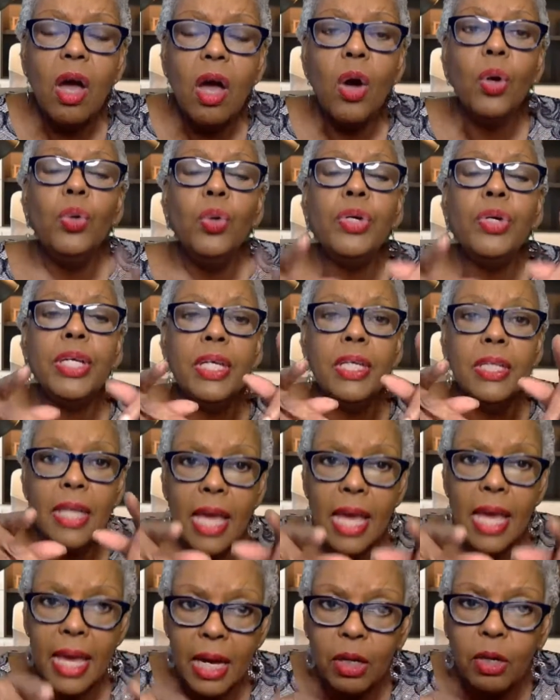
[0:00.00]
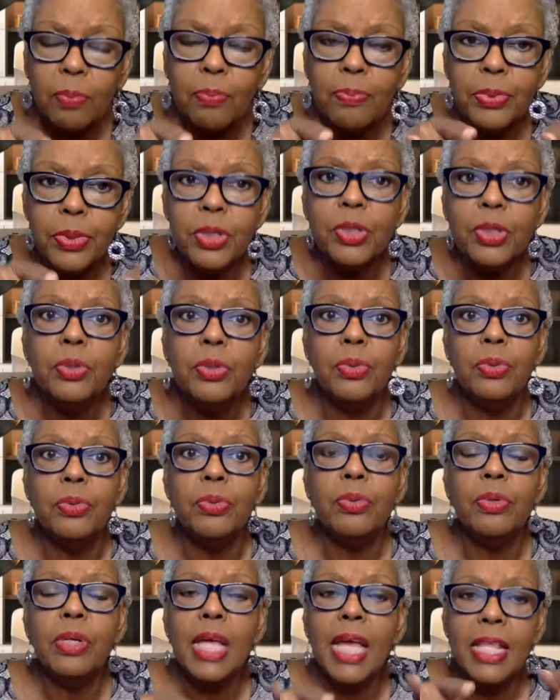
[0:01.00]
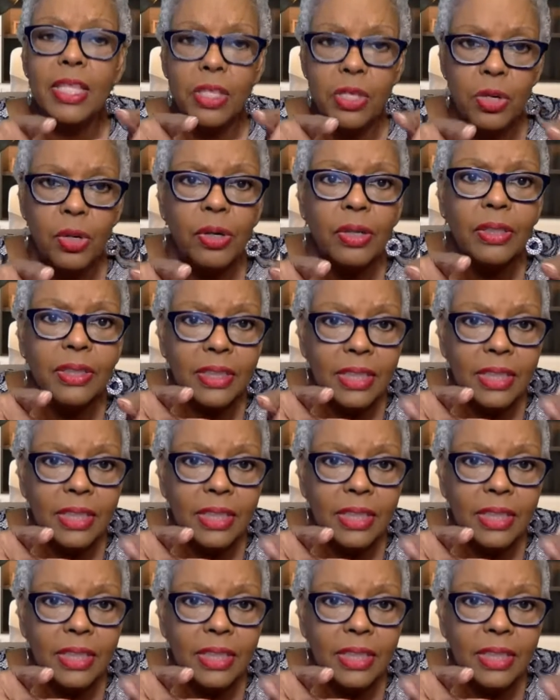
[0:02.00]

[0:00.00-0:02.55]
who can help you and your